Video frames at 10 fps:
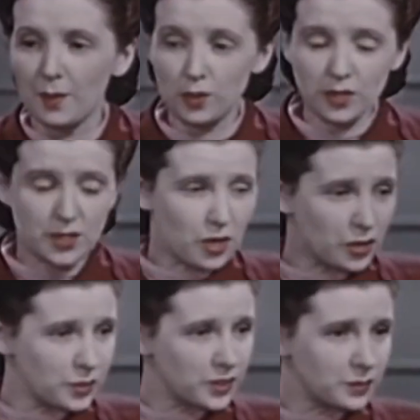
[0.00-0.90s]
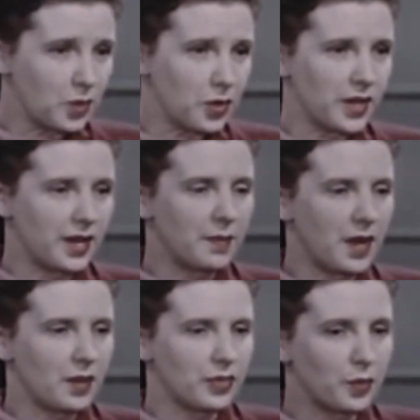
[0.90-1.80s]
I'm going to talk to you this morning
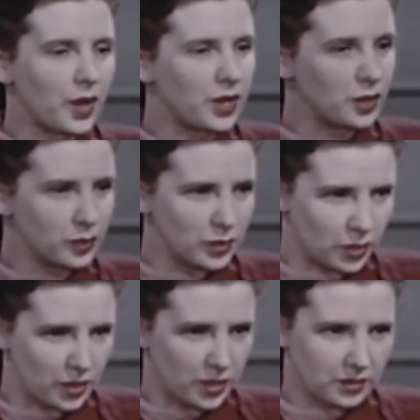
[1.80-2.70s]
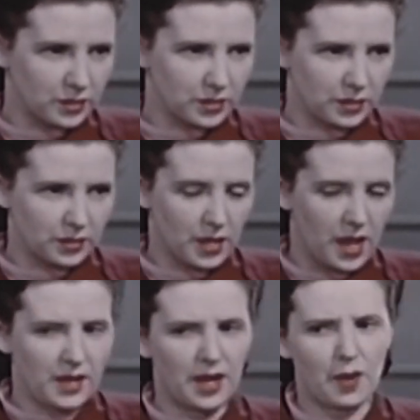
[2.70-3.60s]
about the way you look.
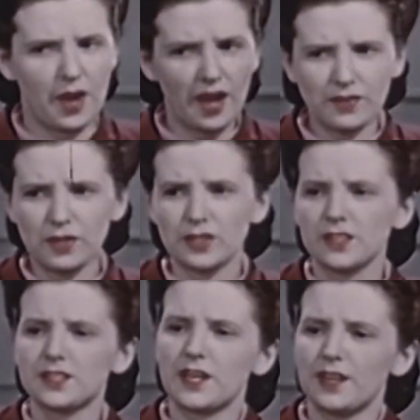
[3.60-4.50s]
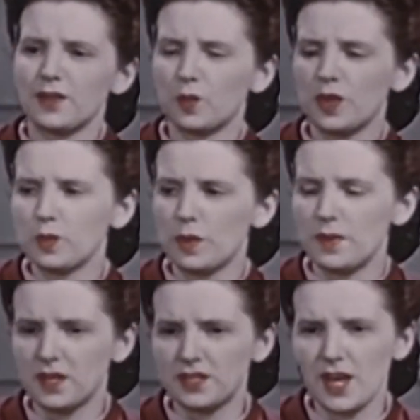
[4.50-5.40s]
Now, I've heard it said that we
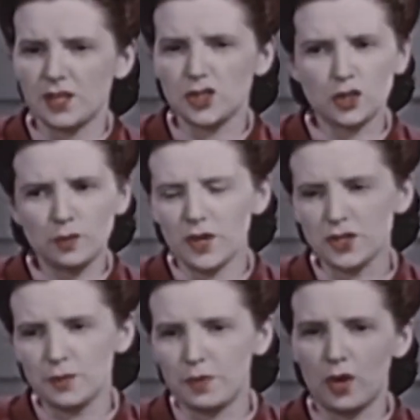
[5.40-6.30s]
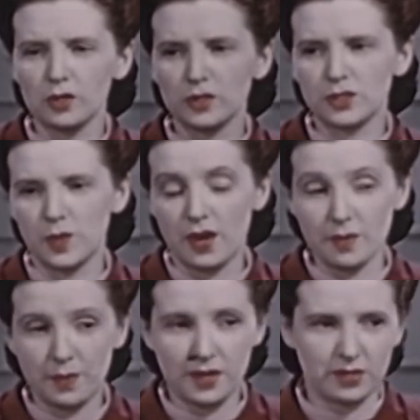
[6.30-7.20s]
women attach too much importance to
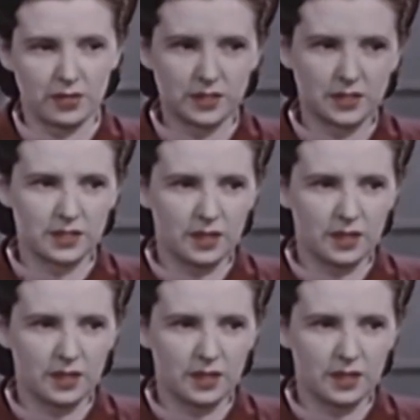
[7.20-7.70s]
our appearance.